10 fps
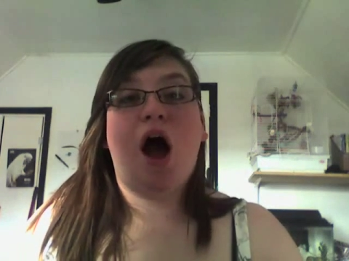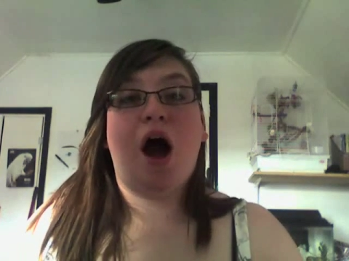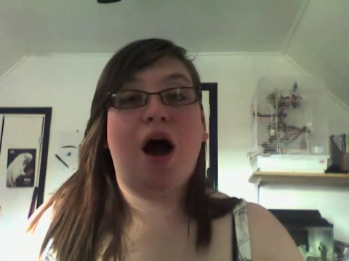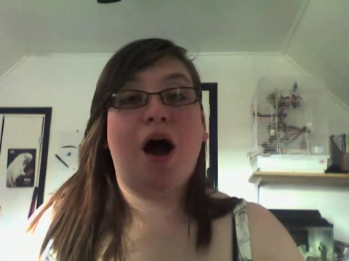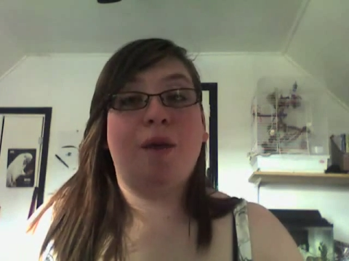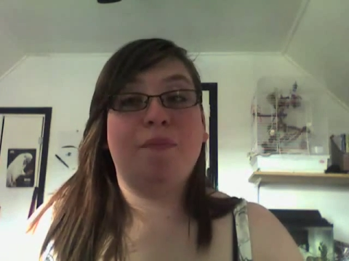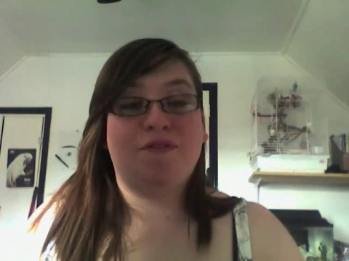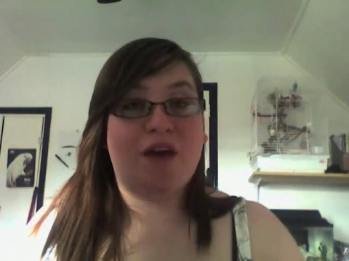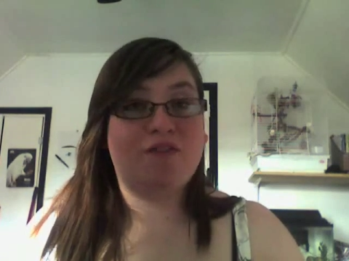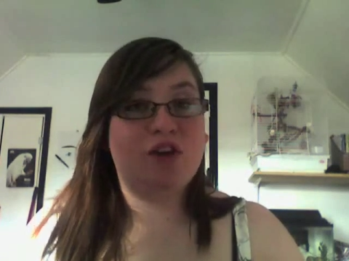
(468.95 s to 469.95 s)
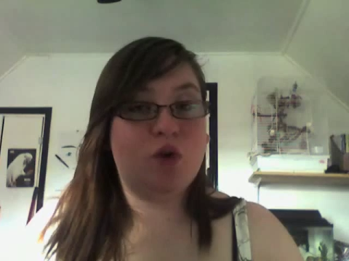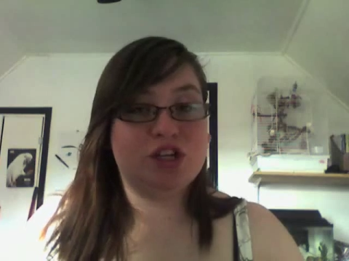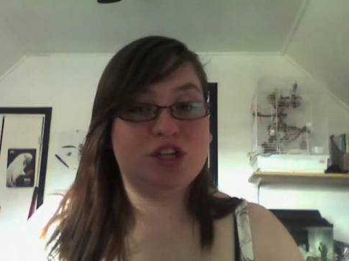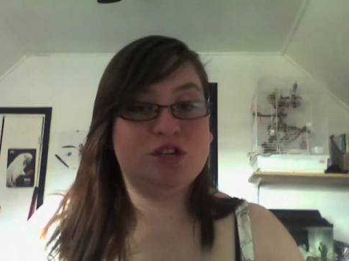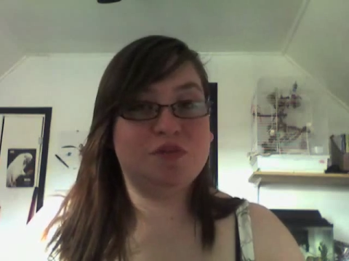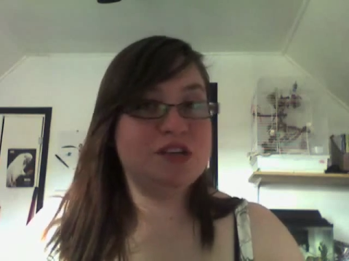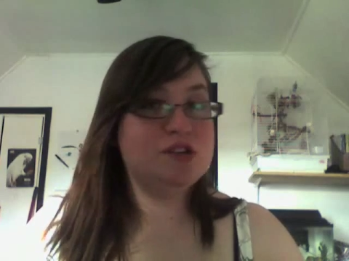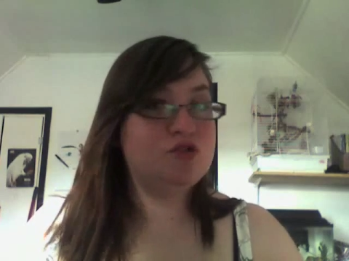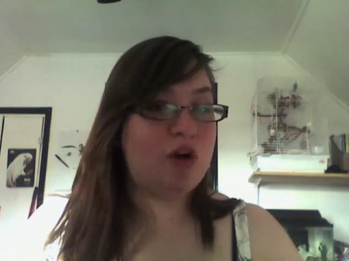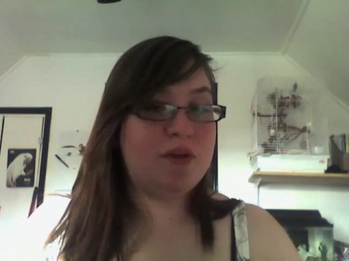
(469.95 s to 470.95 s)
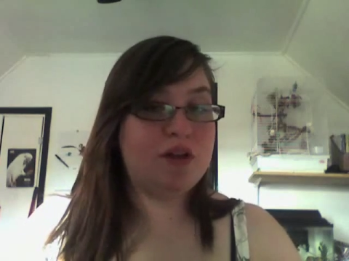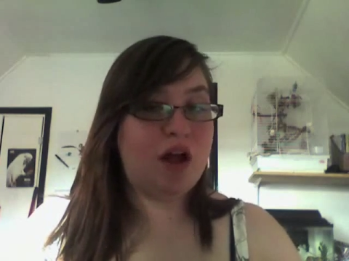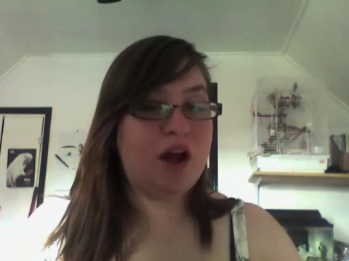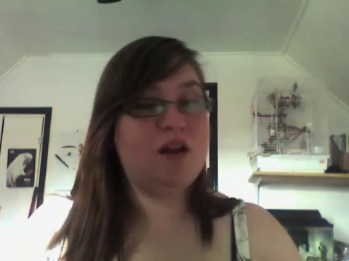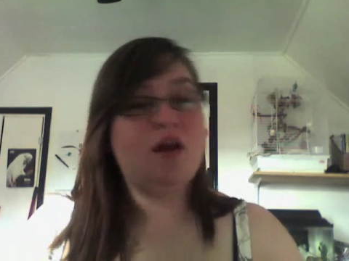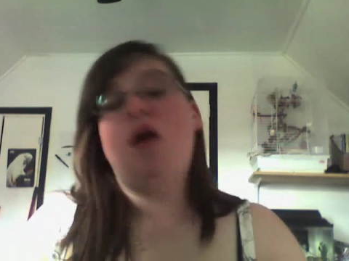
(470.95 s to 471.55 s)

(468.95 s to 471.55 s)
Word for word: Um, if you have any questions, please drop me a line.